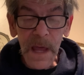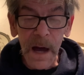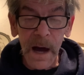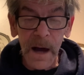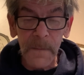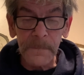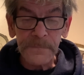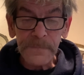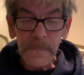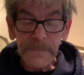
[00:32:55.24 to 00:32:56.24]
And
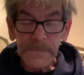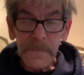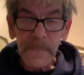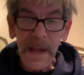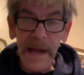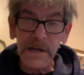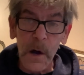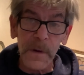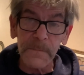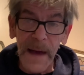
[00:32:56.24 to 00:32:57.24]

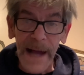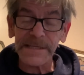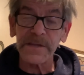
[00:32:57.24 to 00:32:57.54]
going back